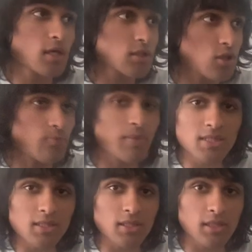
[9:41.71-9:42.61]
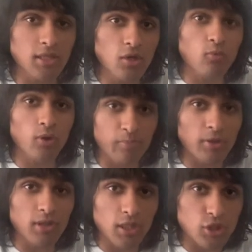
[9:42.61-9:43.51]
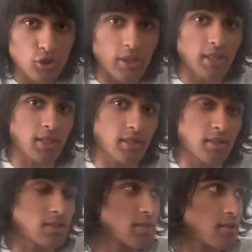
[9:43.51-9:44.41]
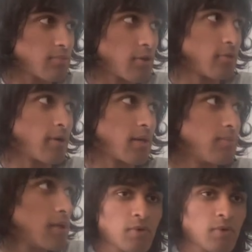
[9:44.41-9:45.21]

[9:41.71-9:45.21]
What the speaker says: So basically, we're building a string in this program.